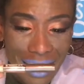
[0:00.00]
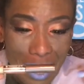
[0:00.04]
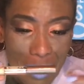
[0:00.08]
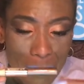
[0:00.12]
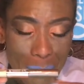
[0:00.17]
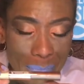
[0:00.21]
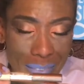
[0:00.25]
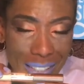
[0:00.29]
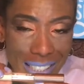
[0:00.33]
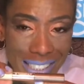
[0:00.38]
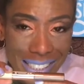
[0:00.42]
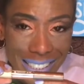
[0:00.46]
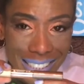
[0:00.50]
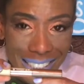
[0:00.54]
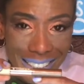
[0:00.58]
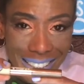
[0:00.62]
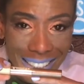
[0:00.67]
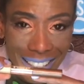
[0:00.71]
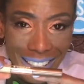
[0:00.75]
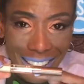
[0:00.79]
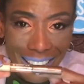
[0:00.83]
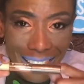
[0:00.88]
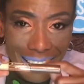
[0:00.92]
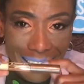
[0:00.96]
I missed
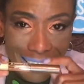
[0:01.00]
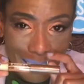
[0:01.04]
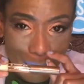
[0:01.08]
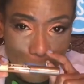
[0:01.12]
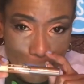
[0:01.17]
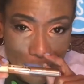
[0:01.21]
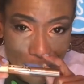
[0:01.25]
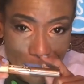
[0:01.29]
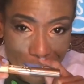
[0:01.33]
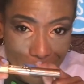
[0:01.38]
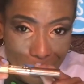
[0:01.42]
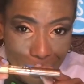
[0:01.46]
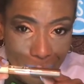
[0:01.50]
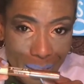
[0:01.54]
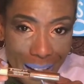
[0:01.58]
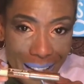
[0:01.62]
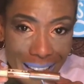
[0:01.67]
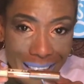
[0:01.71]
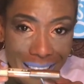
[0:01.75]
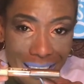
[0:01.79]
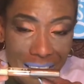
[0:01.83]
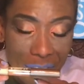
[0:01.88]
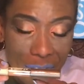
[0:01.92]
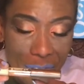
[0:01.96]
it, and I'm just
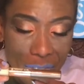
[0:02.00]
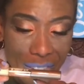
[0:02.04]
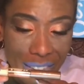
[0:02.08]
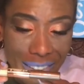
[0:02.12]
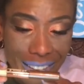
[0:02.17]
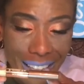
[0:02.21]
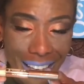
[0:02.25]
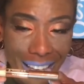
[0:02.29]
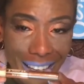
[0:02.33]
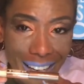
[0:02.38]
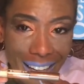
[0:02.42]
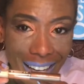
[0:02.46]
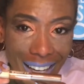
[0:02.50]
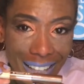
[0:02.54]
waiting for that